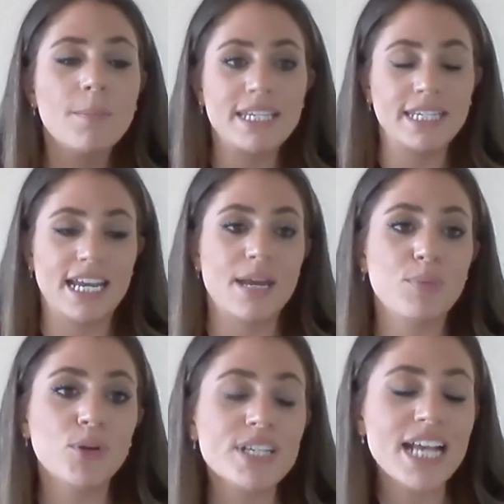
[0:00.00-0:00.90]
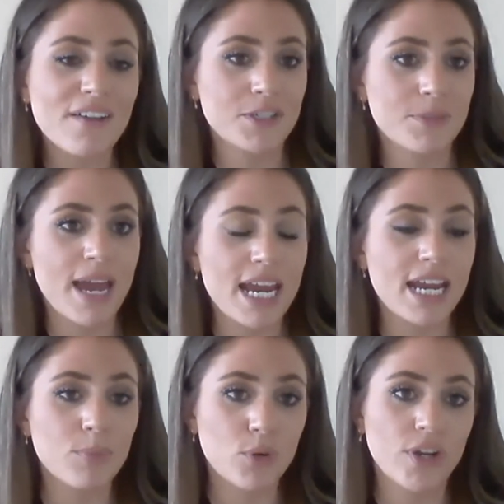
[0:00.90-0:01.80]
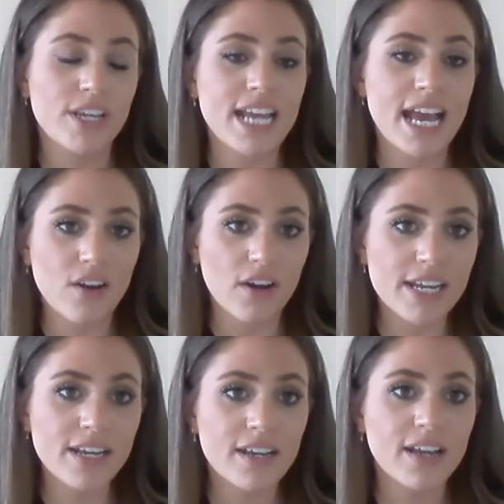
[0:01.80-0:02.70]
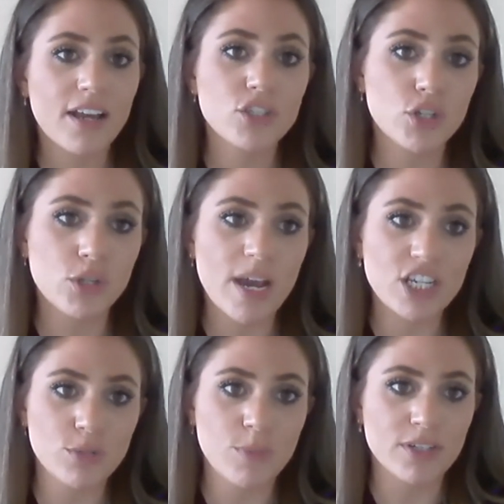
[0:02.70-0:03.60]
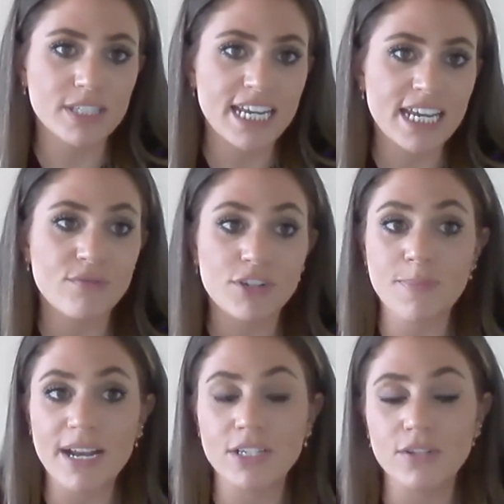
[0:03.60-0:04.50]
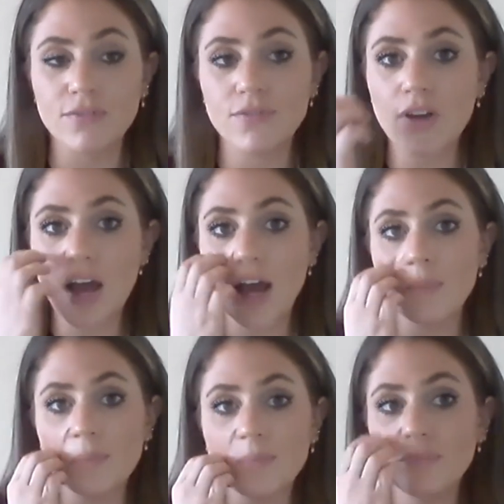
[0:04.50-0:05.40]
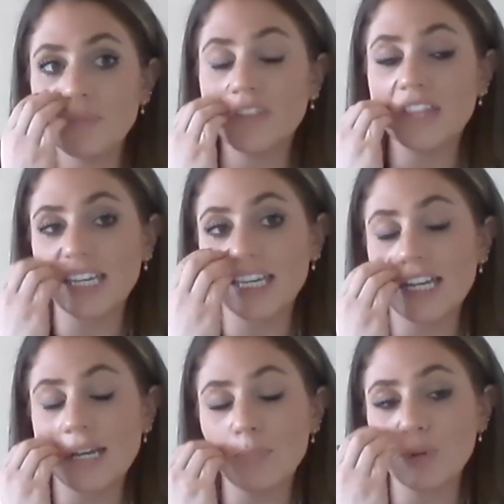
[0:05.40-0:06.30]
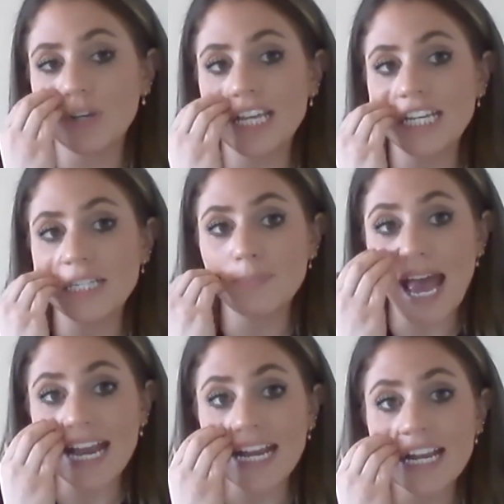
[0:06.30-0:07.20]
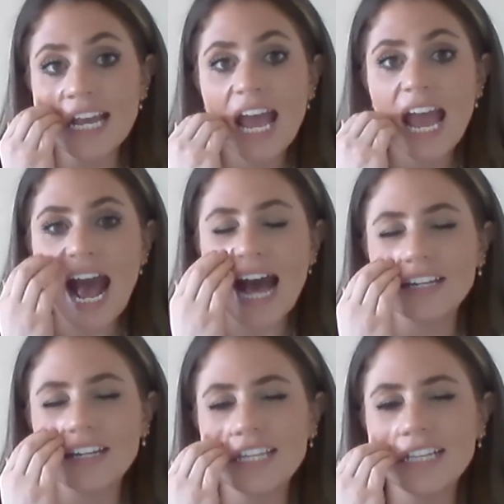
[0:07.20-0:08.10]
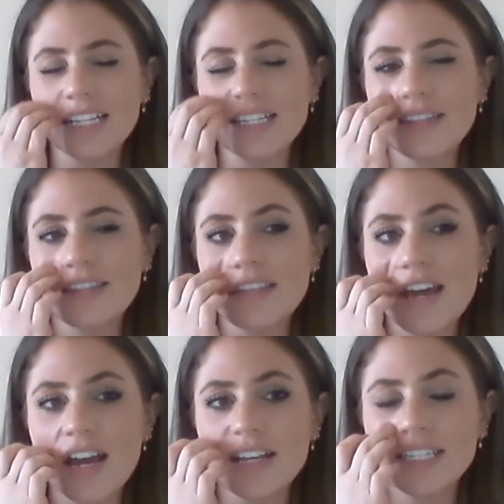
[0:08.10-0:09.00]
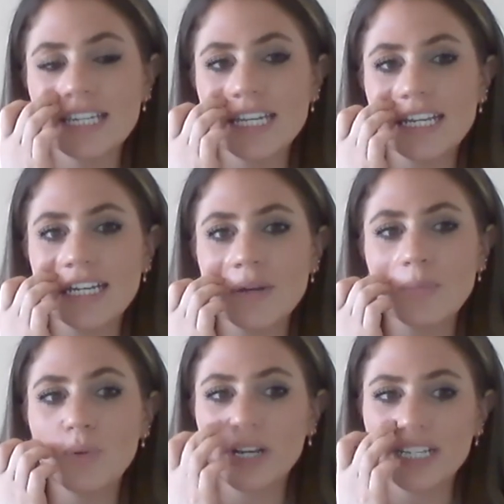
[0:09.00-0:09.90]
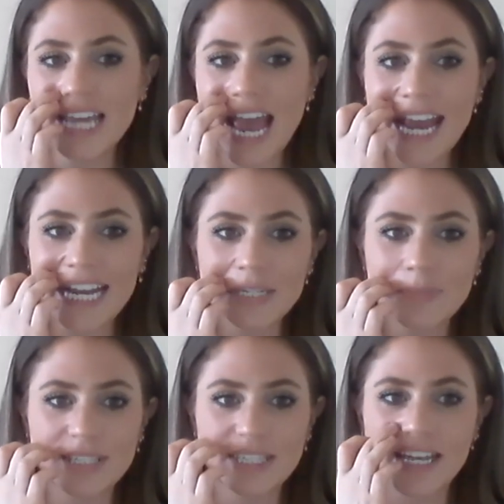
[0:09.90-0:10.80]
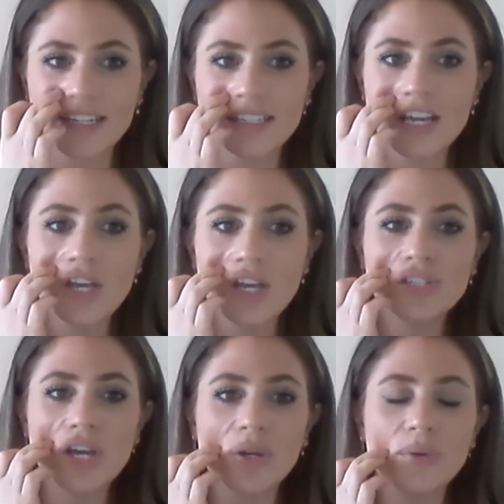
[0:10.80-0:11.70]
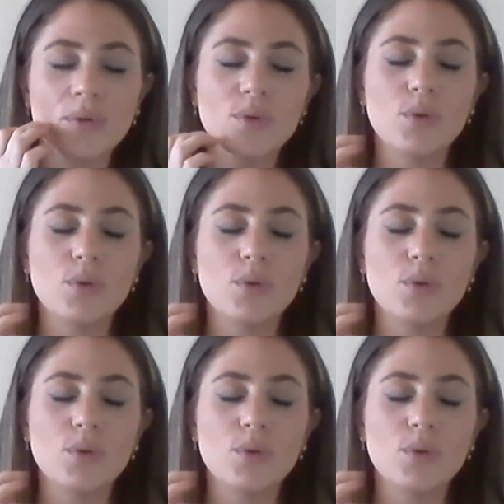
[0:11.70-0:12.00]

basically employers have to pay employers' NI to HMRC in respect of the employee's pay. and I think that's 13.8%. So